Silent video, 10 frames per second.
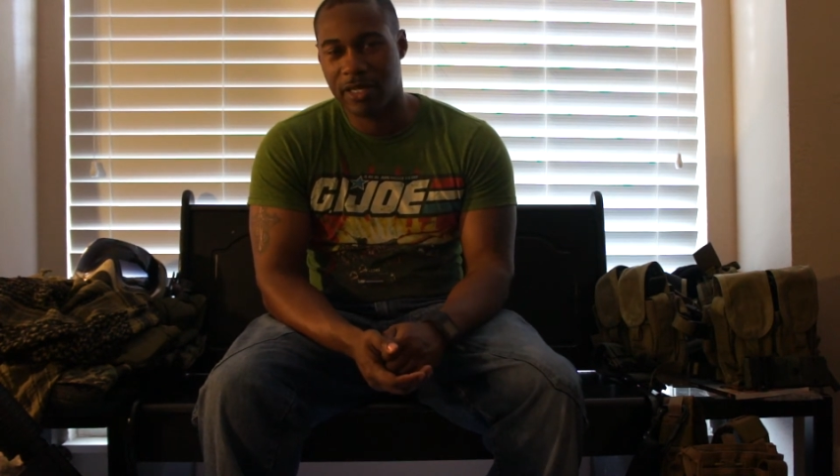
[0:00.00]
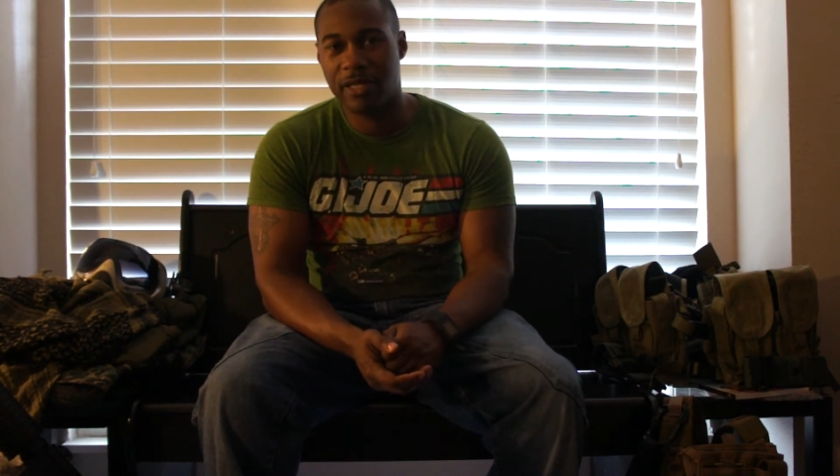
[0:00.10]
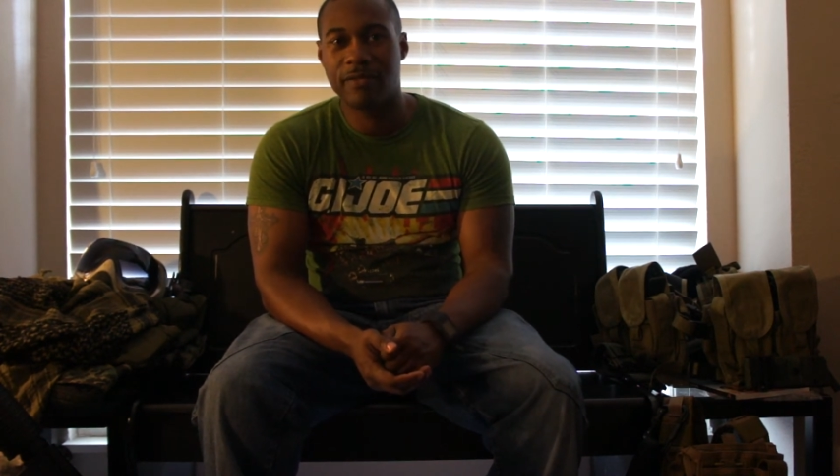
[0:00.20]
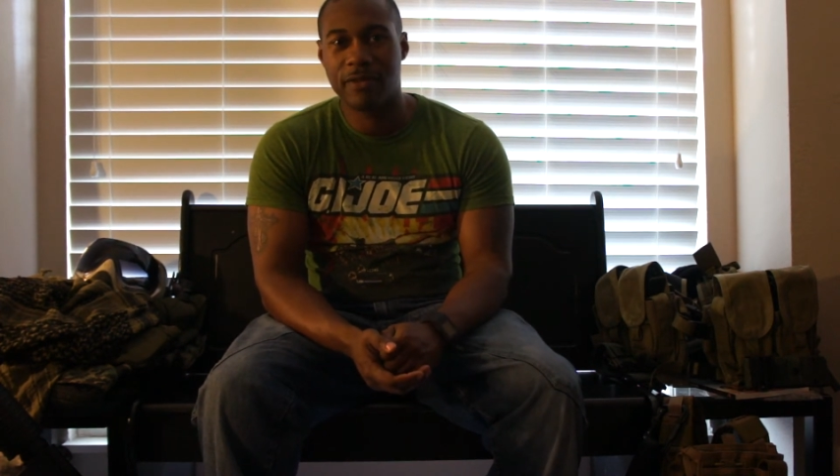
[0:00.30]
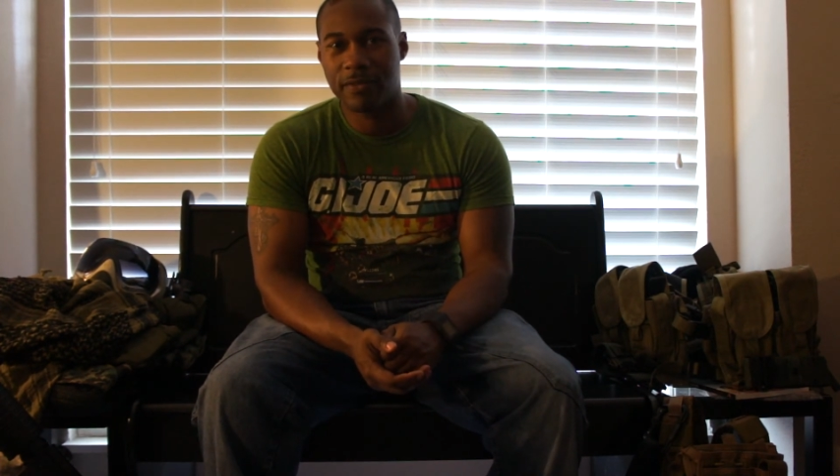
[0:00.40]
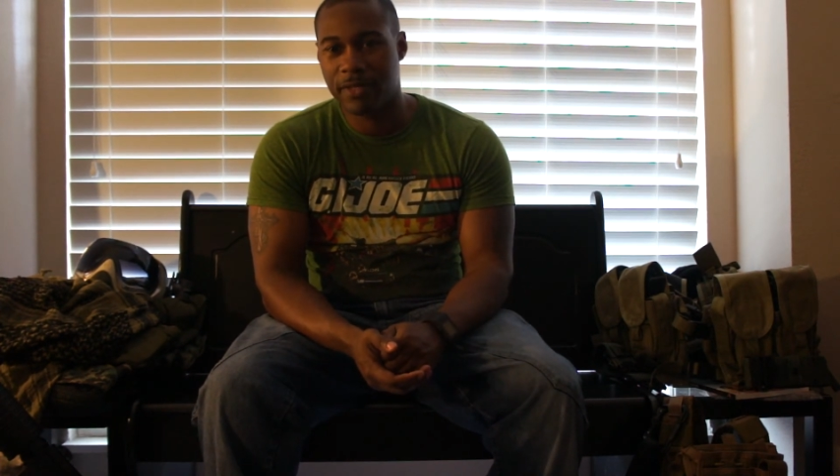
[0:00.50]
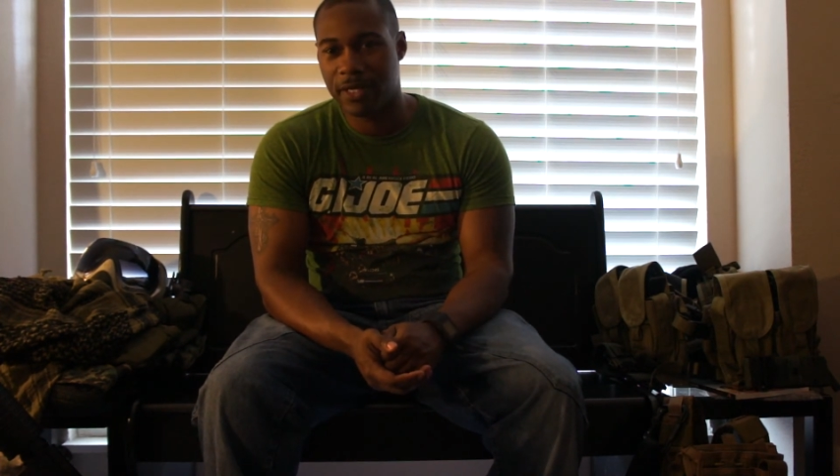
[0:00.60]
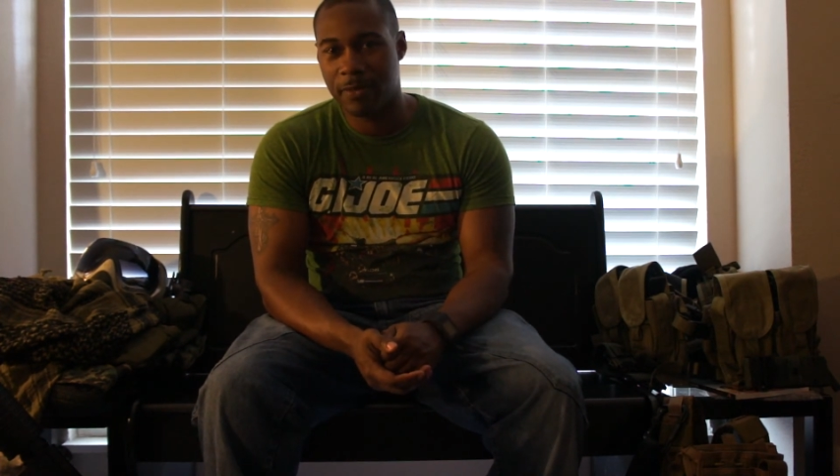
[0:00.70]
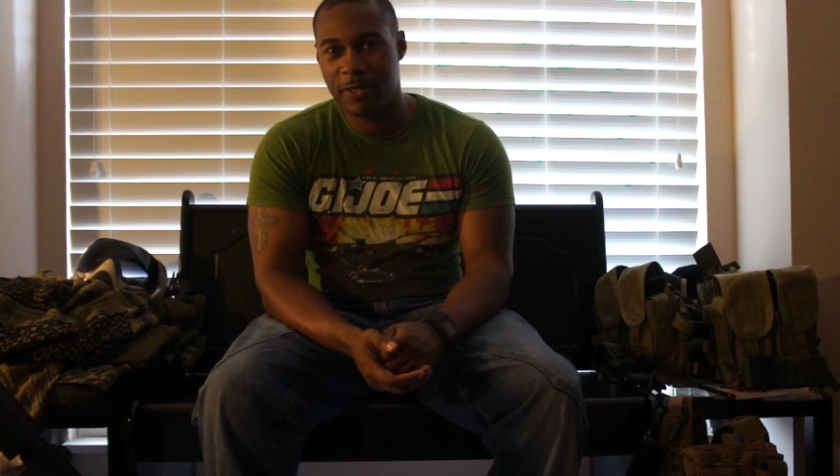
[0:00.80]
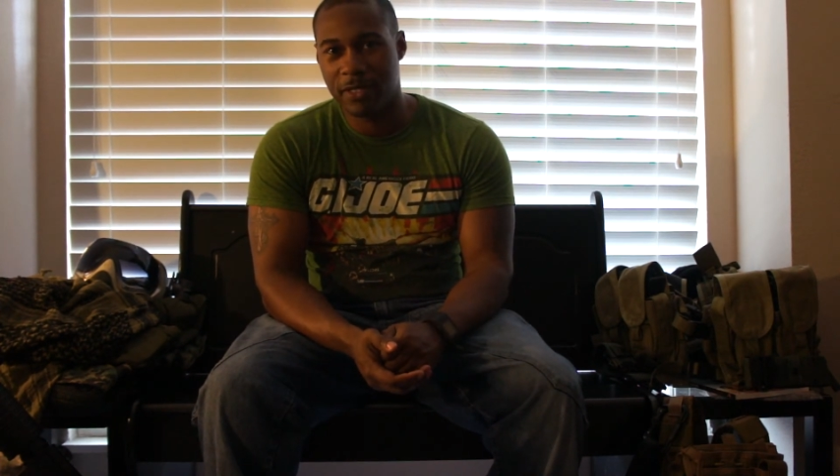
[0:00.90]
Dave over
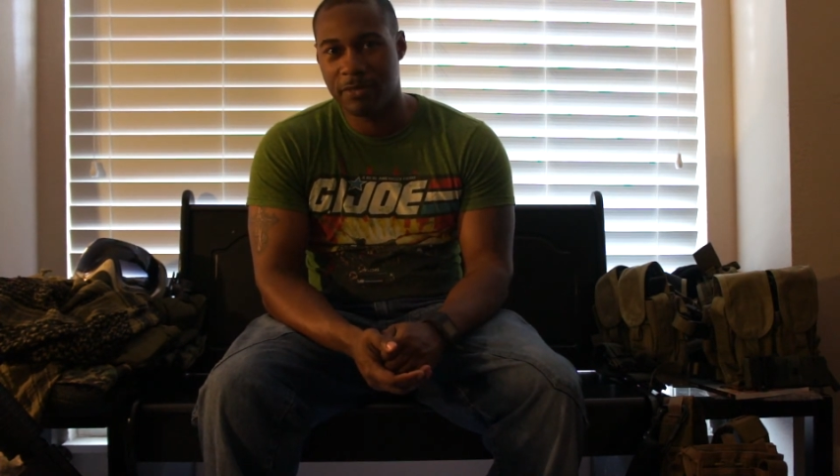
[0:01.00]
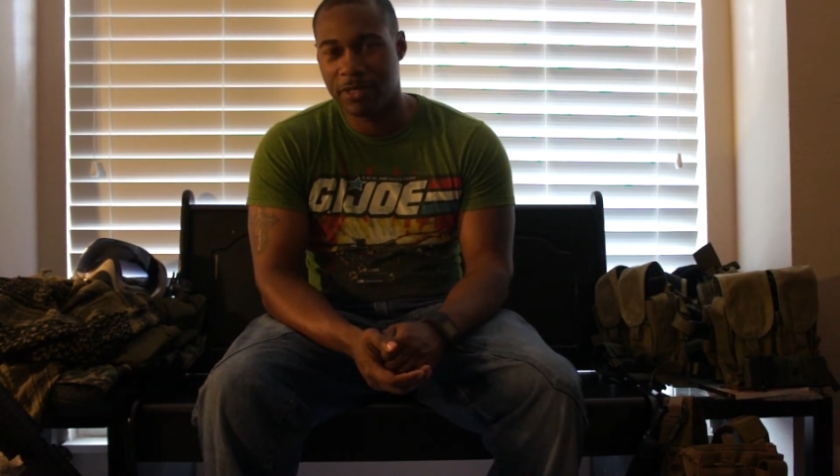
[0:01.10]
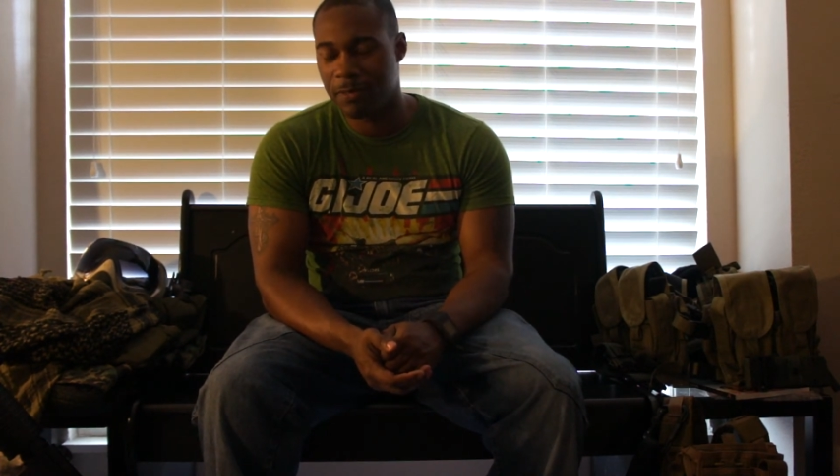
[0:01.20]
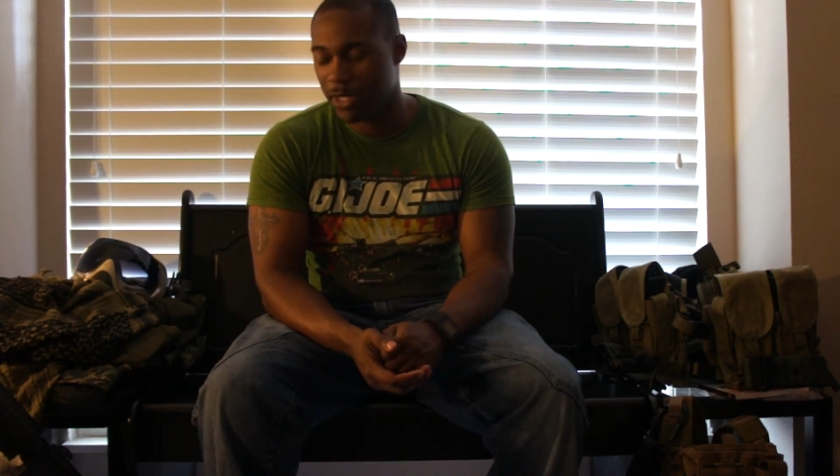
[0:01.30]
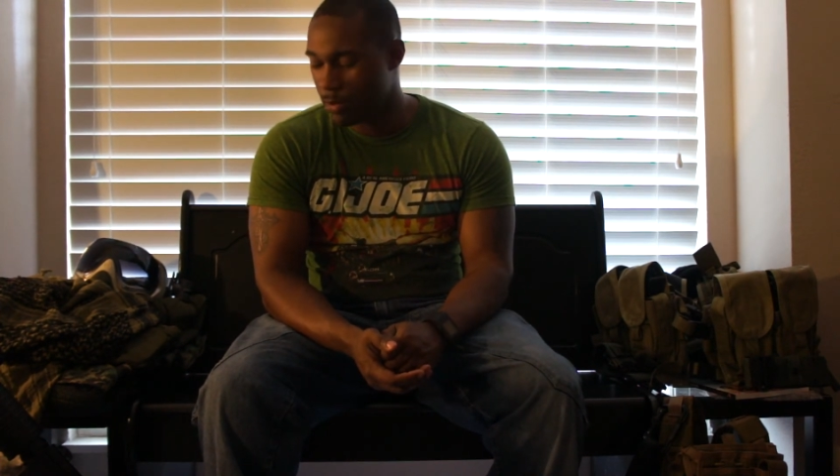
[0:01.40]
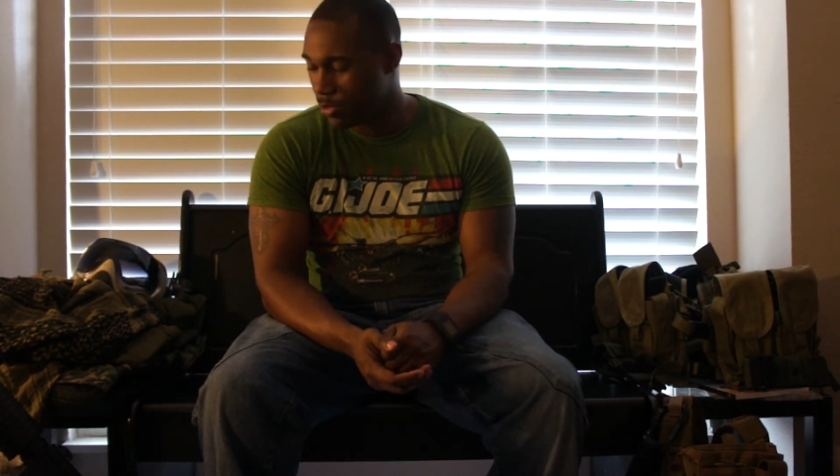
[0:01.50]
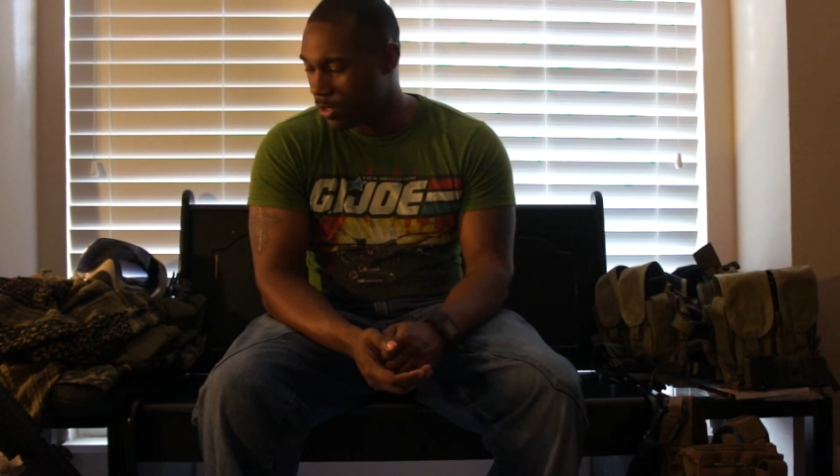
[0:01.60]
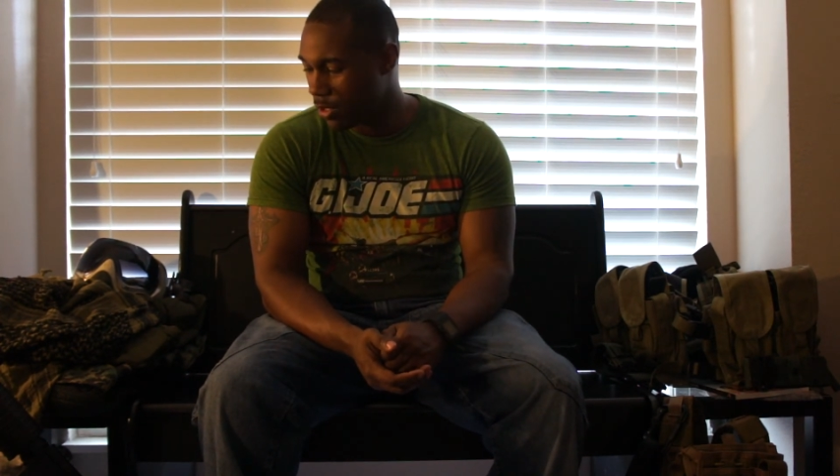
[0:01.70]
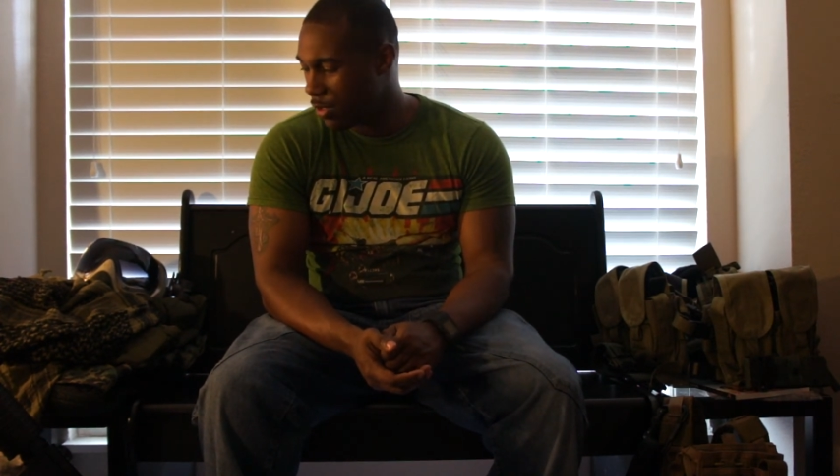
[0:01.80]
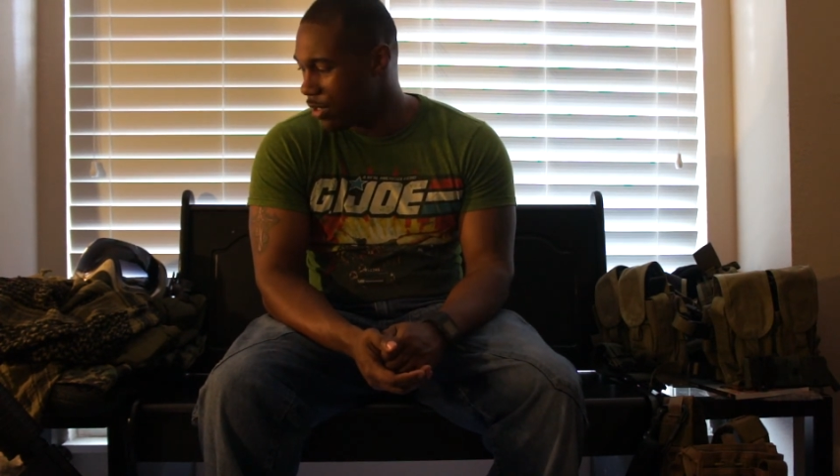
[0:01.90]
at DMC
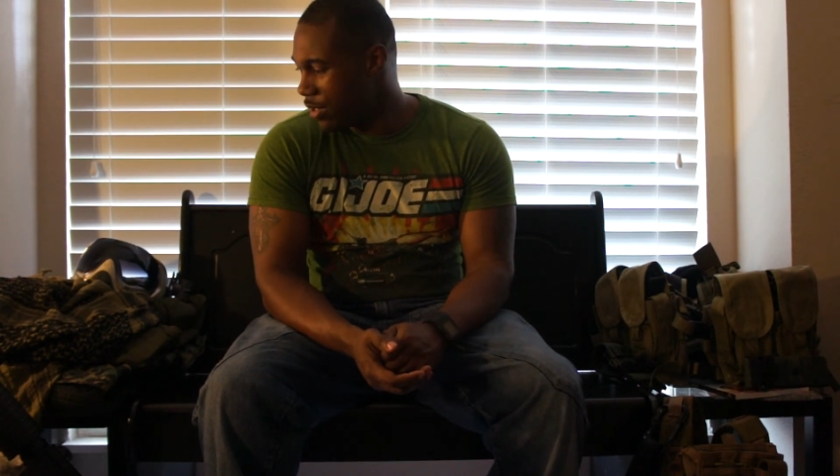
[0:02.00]
Paintball.